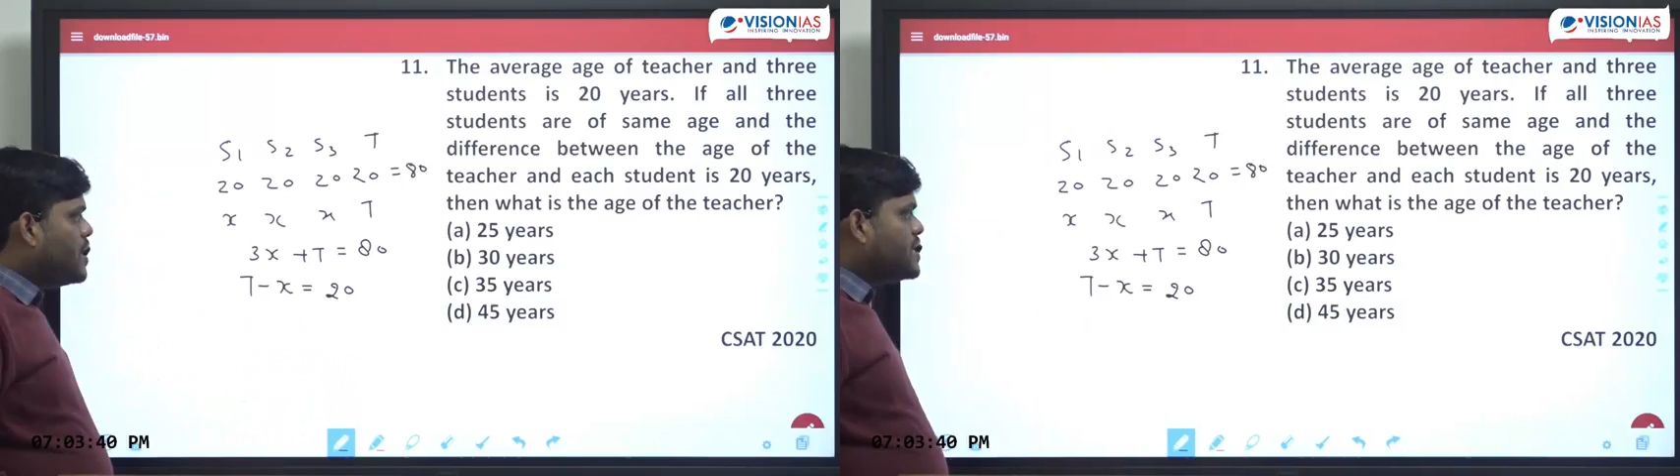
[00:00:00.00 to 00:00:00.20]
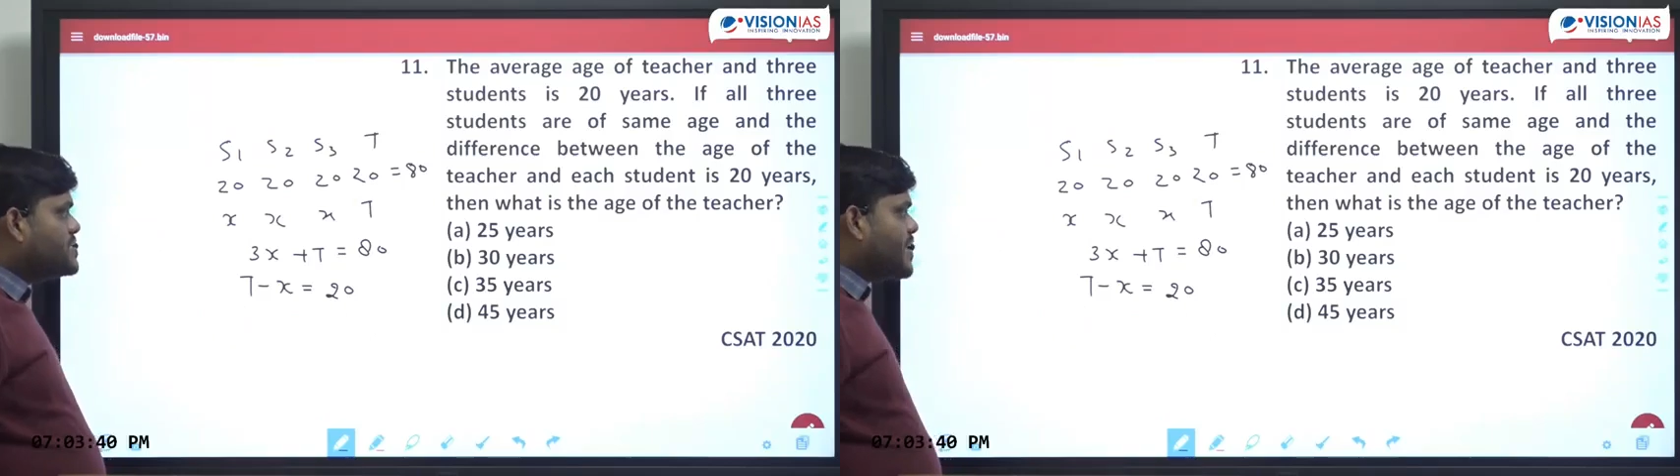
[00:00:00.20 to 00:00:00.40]

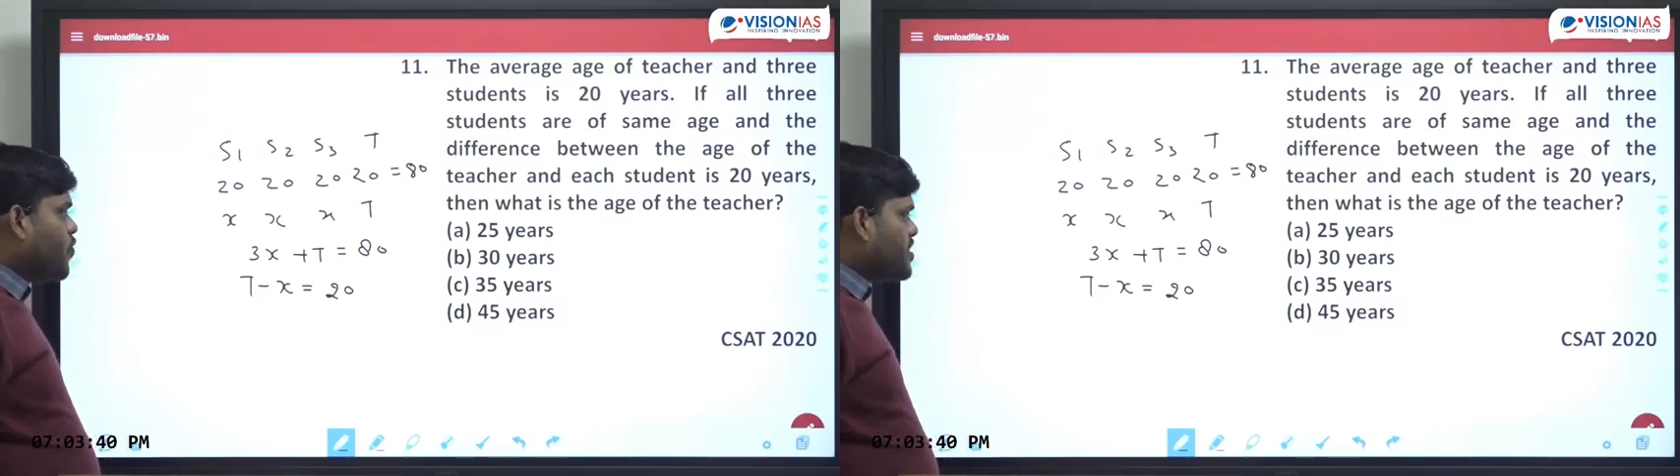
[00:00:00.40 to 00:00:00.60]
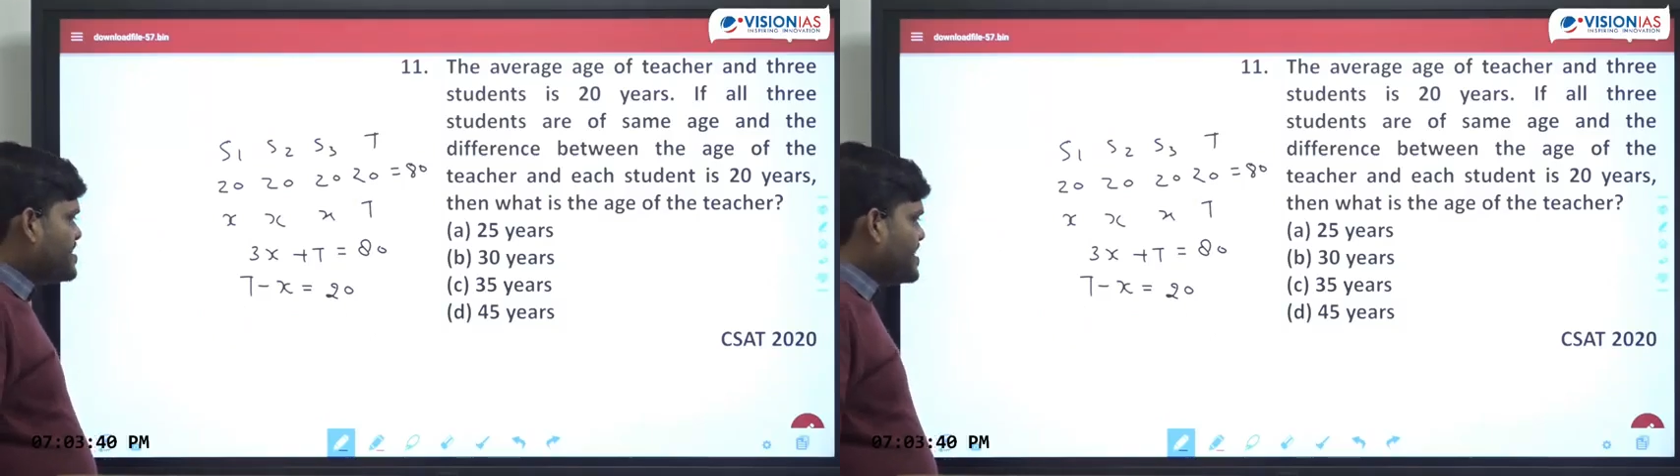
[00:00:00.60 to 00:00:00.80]
Then
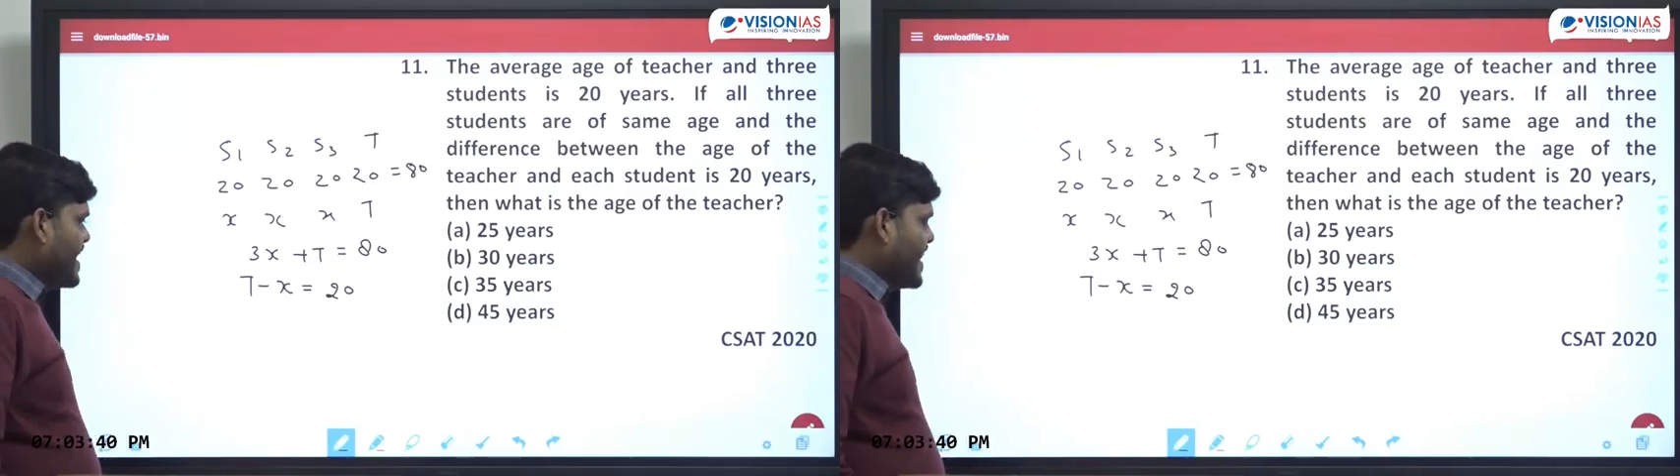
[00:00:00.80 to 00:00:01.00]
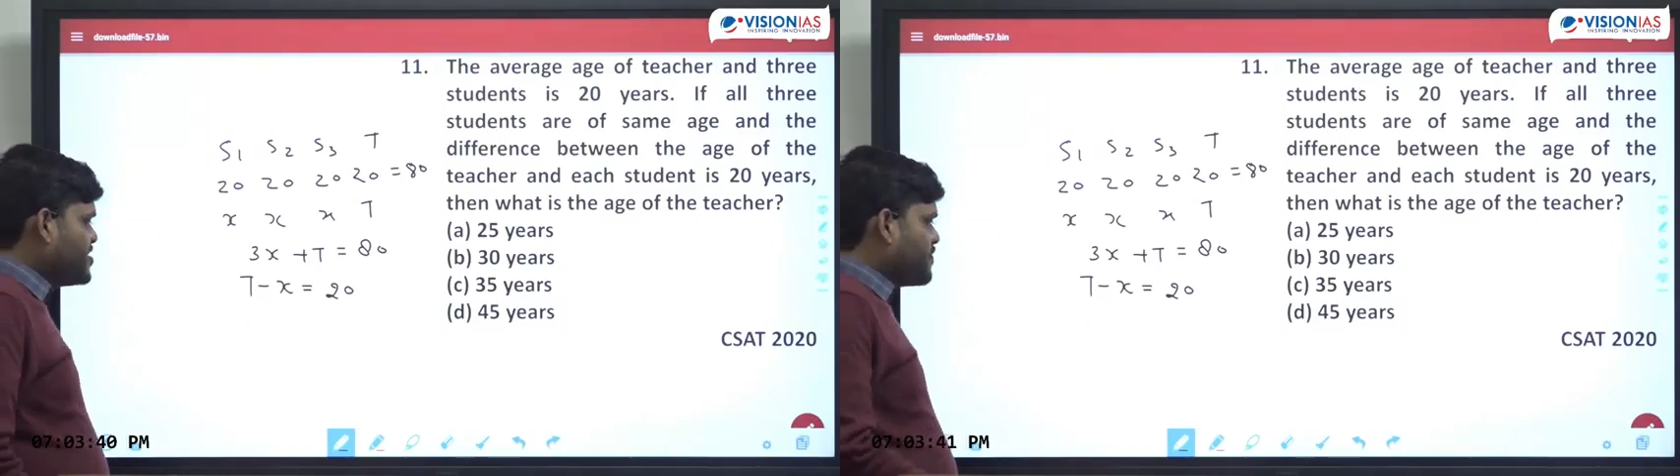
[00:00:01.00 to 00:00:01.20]
what is the
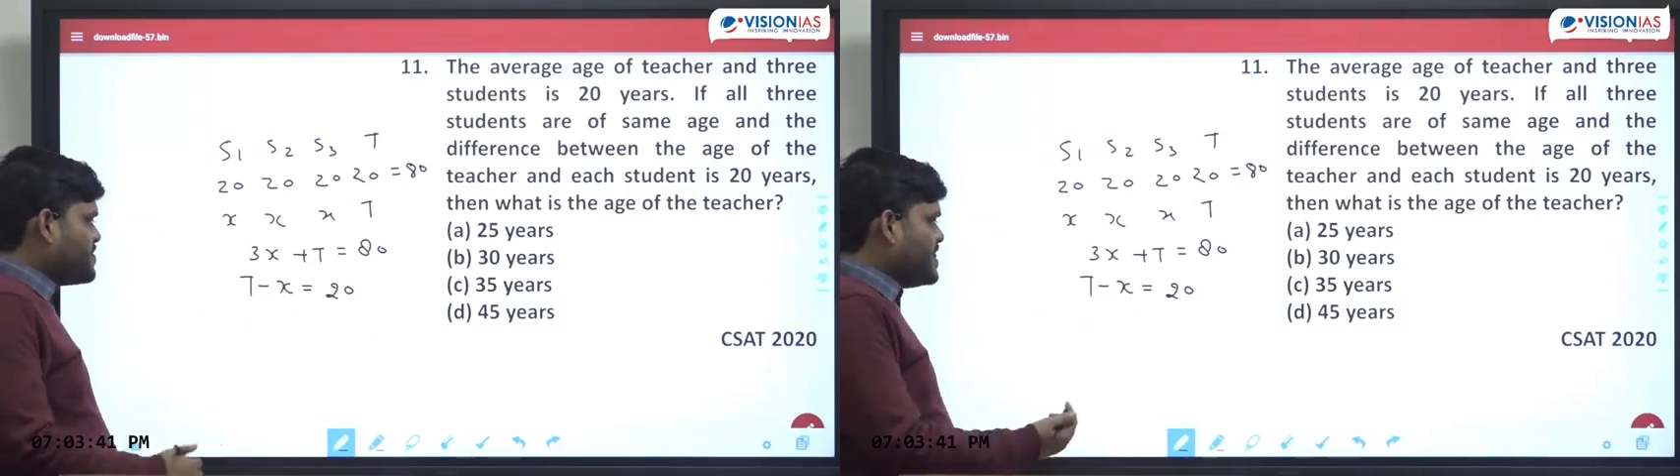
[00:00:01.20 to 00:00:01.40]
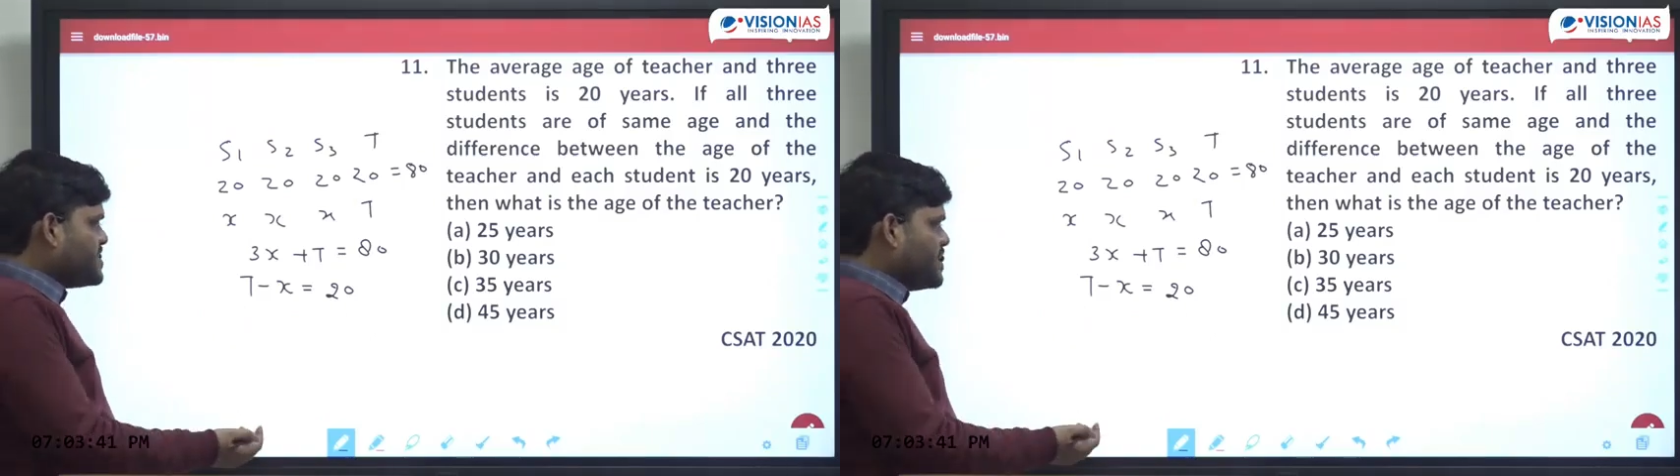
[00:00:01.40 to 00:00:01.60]
age of
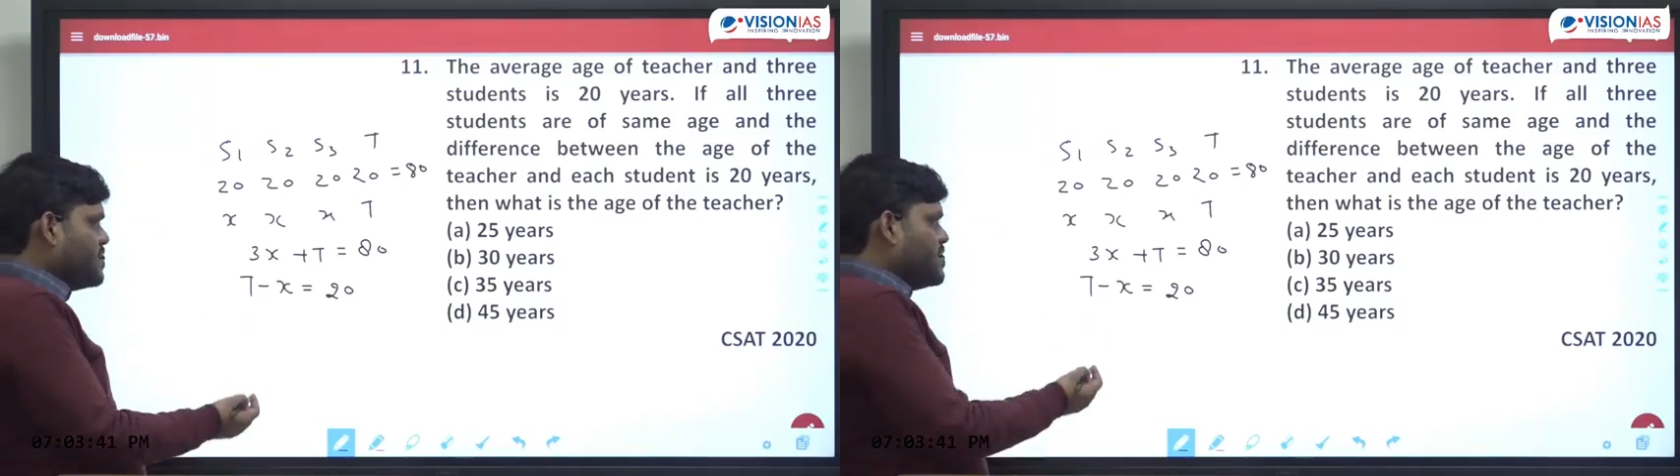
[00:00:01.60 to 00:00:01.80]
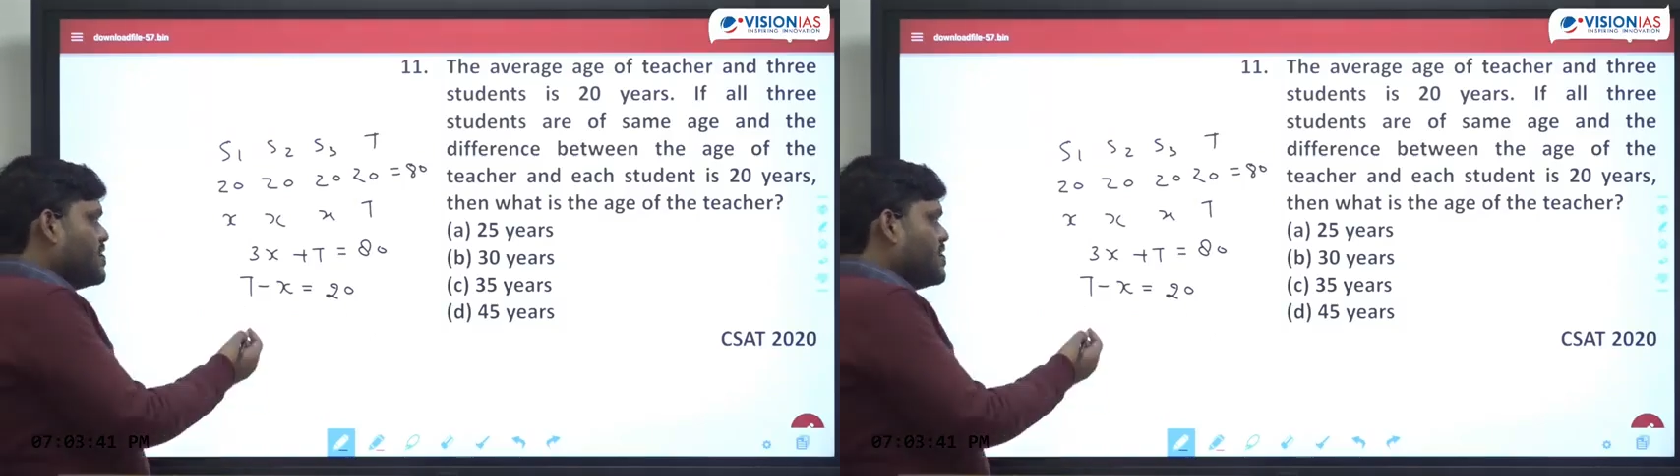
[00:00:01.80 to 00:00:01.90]
teacher?